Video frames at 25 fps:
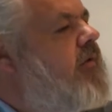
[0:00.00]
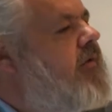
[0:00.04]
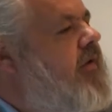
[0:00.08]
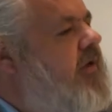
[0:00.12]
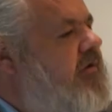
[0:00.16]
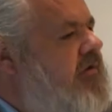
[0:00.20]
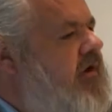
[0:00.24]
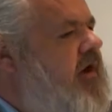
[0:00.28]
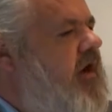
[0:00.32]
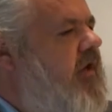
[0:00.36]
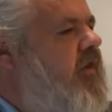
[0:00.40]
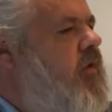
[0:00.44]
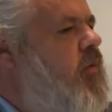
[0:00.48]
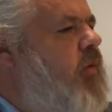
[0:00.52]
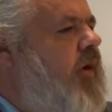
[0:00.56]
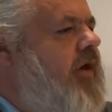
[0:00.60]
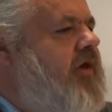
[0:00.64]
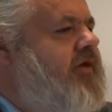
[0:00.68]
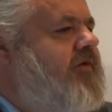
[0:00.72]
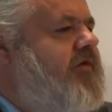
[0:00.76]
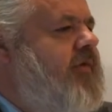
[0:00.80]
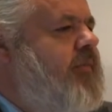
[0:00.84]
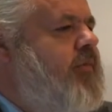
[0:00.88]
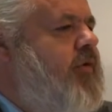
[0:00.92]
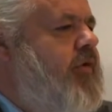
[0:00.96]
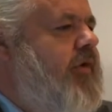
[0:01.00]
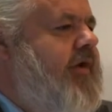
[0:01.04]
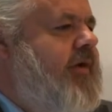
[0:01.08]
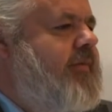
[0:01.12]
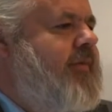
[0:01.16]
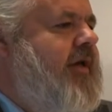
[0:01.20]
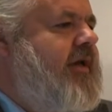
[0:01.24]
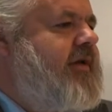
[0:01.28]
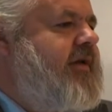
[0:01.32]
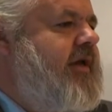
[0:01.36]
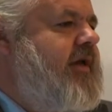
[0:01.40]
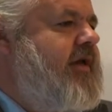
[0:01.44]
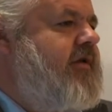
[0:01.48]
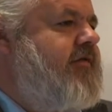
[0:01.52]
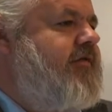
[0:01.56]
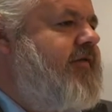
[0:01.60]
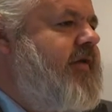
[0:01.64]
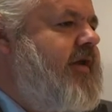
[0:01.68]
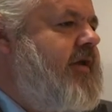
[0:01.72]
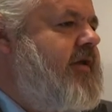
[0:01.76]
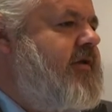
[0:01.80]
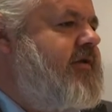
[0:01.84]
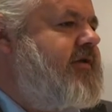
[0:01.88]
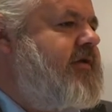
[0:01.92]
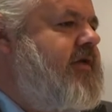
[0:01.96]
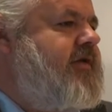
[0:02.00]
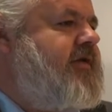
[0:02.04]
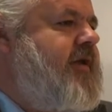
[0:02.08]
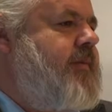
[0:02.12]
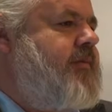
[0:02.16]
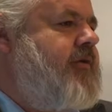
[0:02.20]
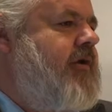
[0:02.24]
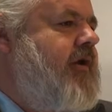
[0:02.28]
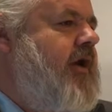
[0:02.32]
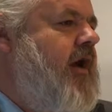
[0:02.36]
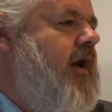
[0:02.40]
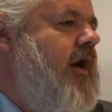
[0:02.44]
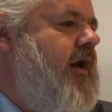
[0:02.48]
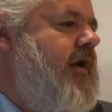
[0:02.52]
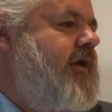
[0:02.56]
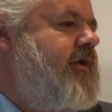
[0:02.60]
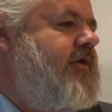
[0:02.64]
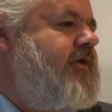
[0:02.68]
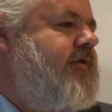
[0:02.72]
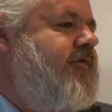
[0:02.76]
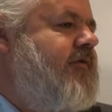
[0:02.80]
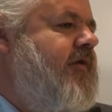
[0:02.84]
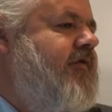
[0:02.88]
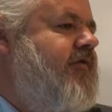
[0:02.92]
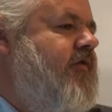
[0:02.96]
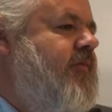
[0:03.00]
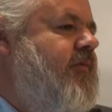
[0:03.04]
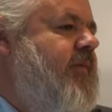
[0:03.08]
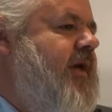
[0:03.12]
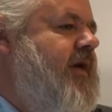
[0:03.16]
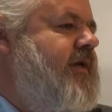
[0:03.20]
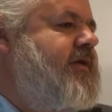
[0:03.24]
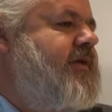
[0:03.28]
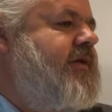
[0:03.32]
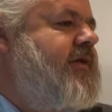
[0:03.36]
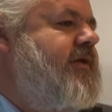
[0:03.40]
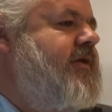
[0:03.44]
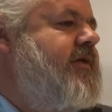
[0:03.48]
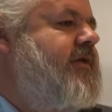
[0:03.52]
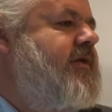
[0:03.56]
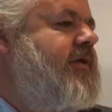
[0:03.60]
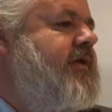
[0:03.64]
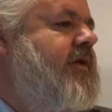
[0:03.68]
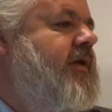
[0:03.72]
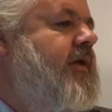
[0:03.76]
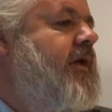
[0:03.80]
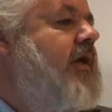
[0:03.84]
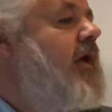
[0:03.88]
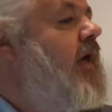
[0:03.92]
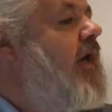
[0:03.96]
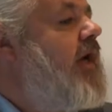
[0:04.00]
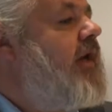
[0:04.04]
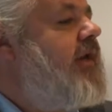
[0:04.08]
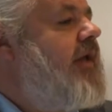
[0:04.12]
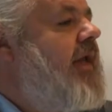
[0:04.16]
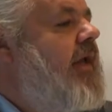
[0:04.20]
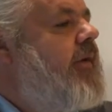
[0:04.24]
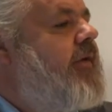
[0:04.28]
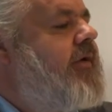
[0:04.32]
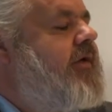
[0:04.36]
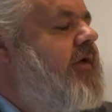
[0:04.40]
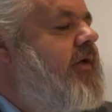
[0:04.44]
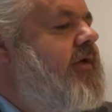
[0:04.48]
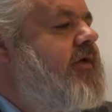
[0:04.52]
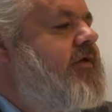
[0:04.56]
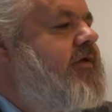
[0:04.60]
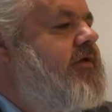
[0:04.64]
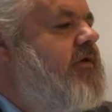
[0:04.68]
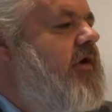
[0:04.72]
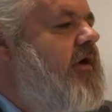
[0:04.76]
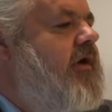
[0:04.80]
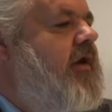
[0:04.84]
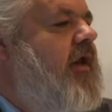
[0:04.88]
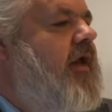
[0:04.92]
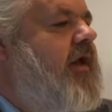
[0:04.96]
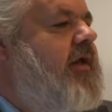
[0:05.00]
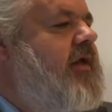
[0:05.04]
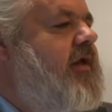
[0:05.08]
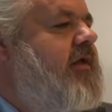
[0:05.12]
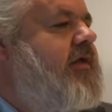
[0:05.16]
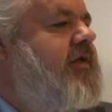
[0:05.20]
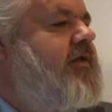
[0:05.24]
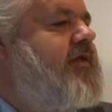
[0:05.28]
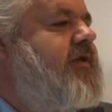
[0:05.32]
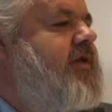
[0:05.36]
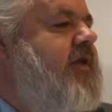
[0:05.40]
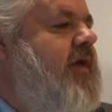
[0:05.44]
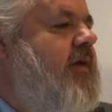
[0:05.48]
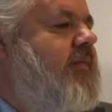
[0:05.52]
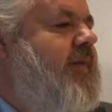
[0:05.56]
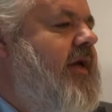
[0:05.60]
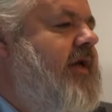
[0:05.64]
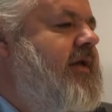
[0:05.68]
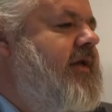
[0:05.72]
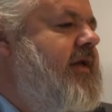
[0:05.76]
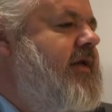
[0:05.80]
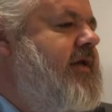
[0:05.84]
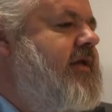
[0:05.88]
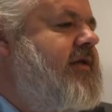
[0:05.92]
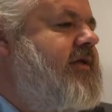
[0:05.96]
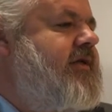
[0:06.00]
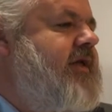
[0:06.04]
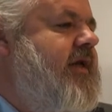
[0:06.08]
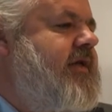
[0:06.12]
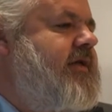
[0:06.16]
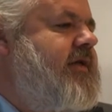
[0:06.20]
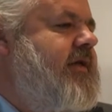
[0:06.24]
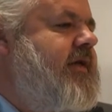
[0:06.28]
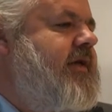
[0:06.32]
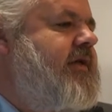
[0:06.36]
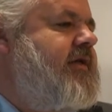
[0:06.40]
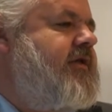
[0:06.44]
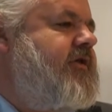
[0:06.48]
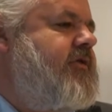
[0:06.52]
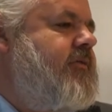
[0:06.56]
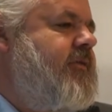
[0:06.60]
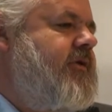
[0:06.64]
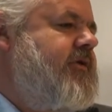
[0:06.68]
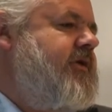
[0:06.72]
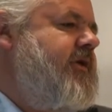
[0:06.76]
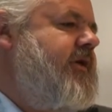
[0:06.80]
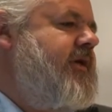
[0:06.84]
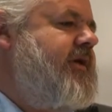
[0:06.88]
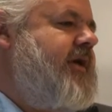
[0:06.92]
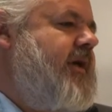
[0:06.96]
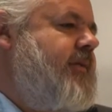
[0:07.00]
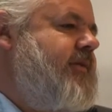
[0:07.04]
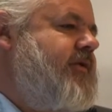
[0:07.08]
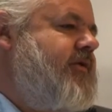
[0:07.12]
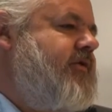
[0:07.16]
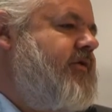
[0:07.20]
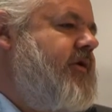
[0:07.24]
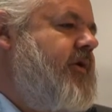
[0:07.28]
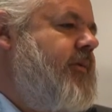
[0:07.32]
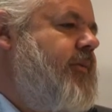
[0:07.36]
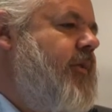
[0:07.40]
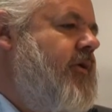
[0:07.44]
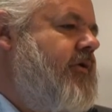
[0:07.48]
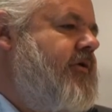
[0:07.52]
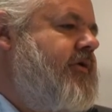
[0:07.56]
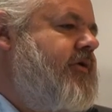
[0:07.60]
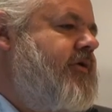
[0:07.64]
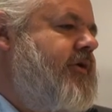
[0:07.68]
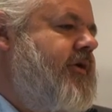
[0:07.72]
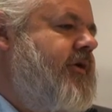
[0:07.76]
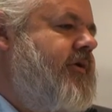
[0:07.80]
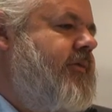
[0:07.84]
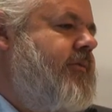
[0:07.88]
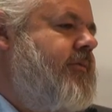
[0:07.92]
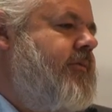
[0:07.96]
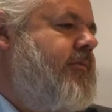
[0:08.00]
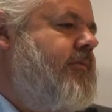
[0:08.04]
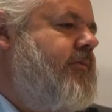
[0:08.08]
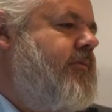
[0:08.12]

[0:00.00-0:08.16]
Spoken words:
There are other ways of employing magnetic fields to separate ions of different masses, and nowadays you're unlikely to see a magnetic sector instrument in a chemistry laboratory.